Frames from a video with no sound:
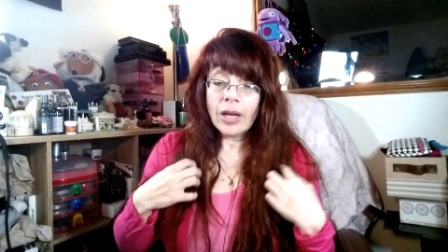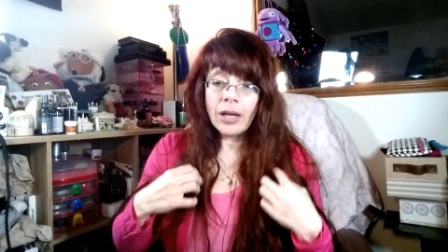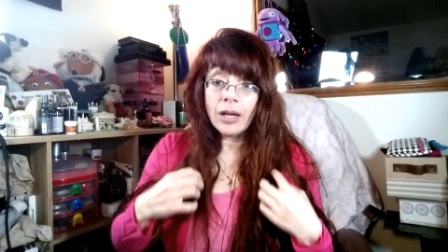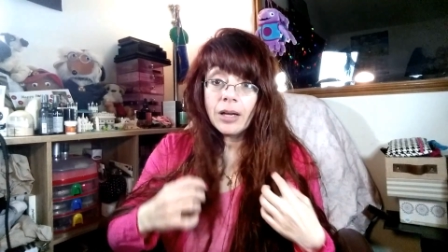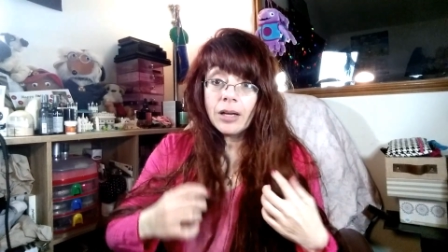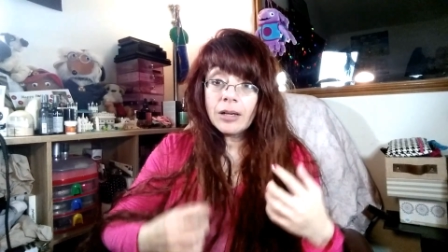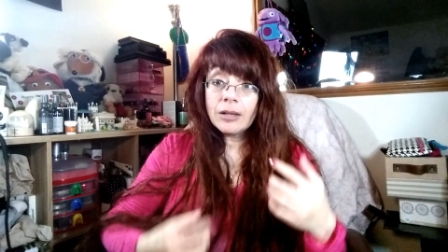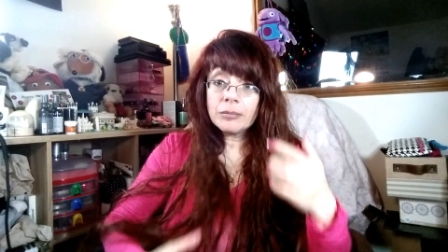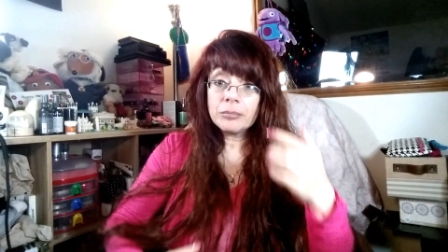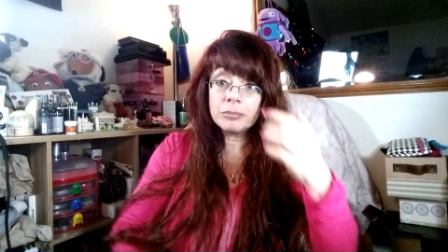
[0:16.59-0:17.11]

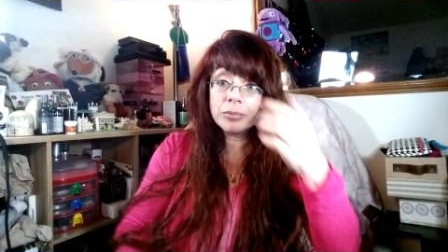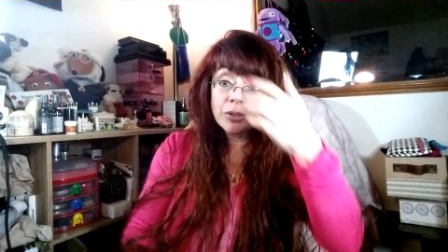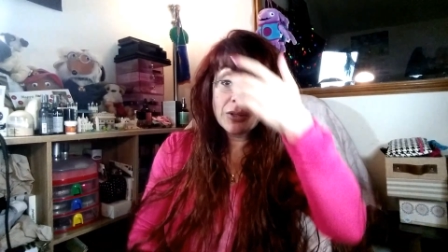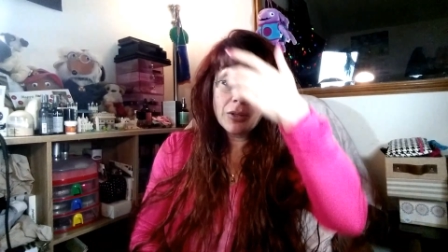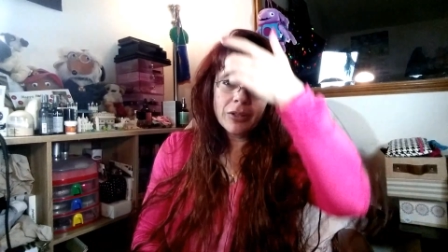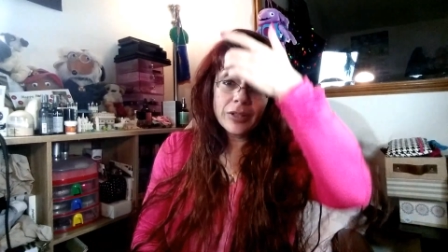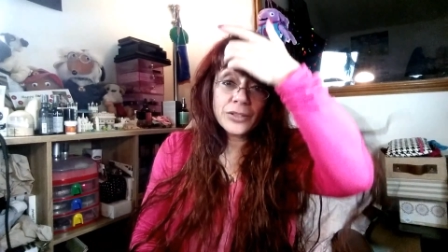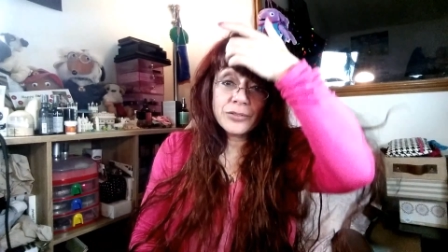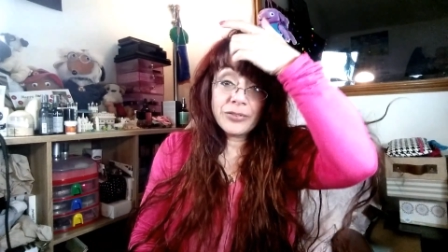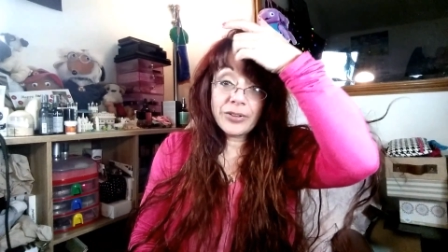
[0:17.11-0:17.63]
But
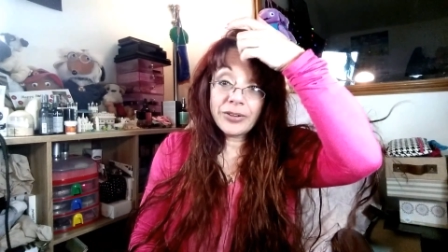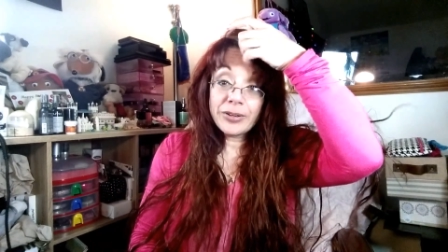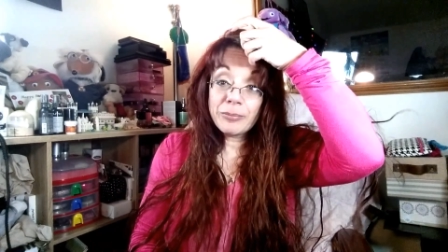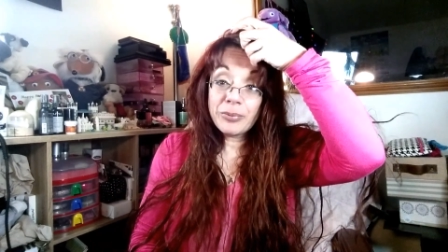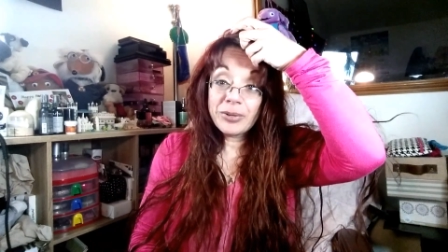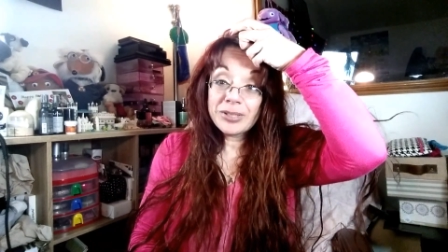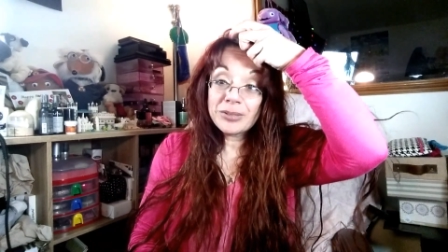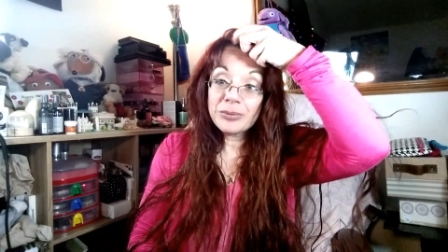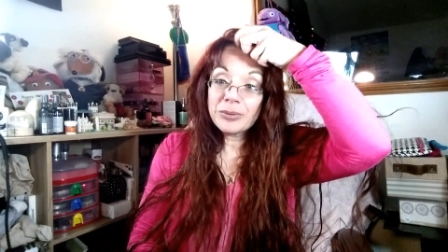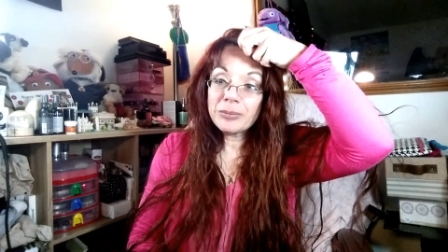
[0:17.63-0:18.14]
Holly's very
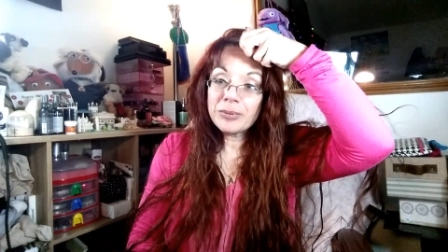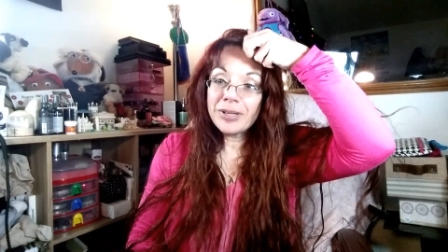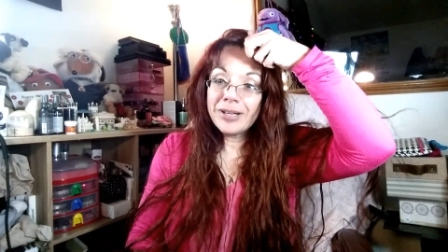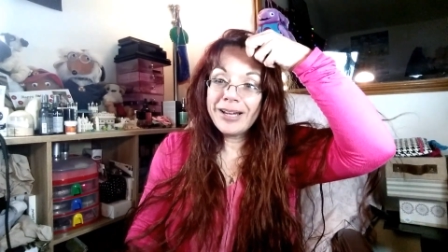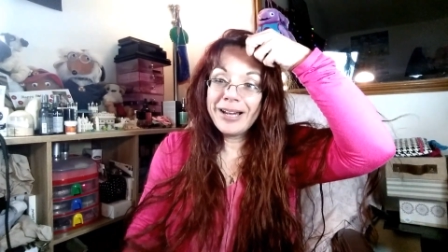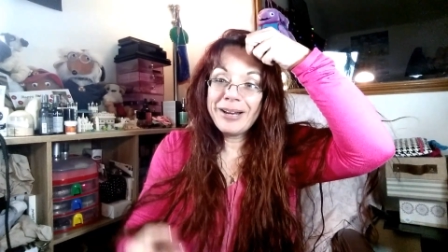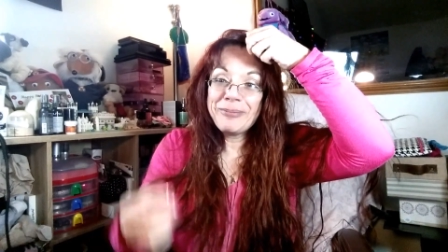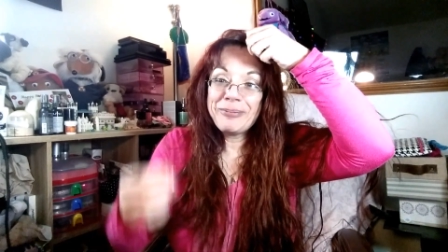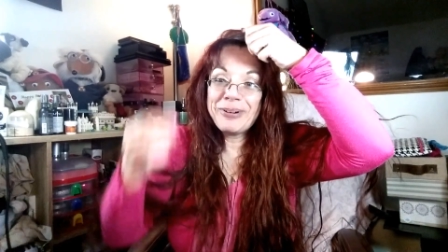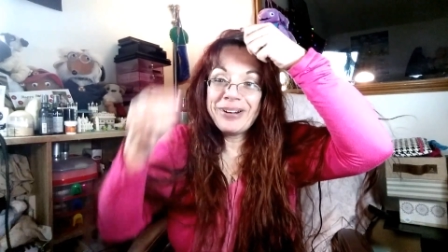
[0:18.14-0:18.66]
impressed with
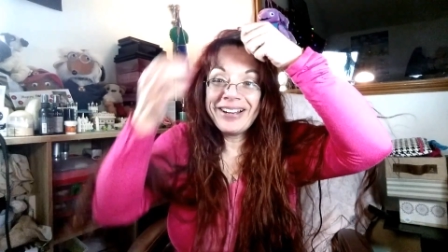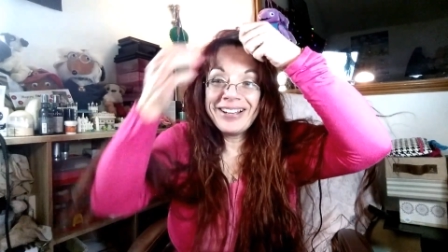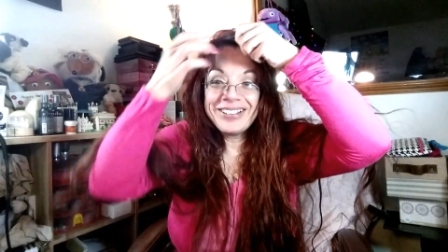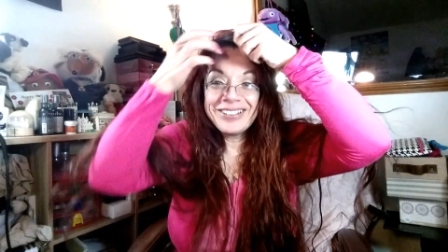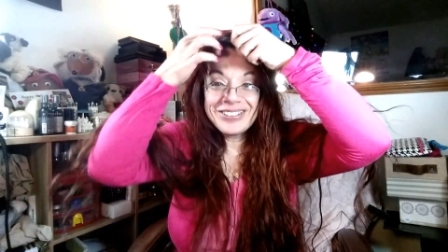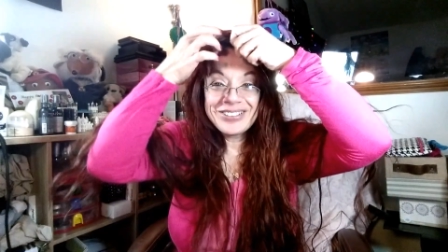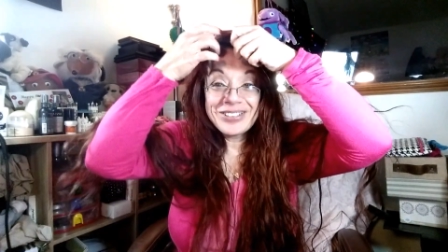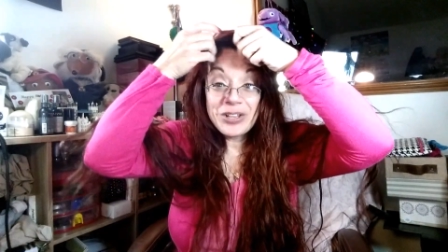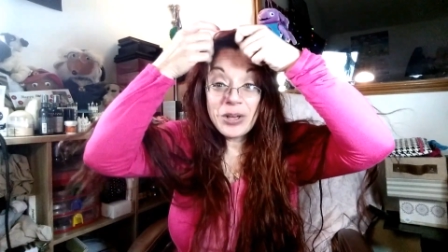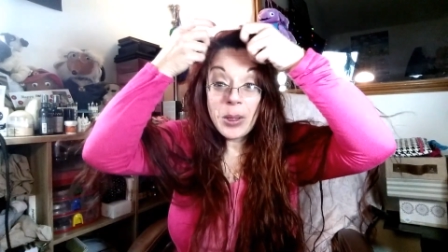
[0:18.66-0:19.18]
my
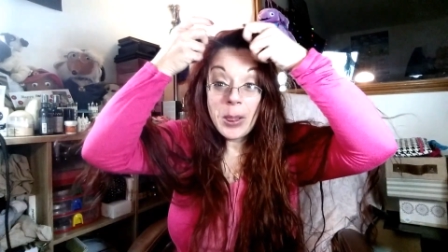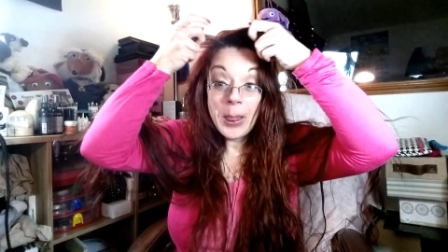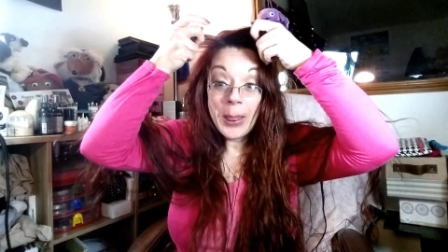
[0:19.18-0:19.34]
eyebrows.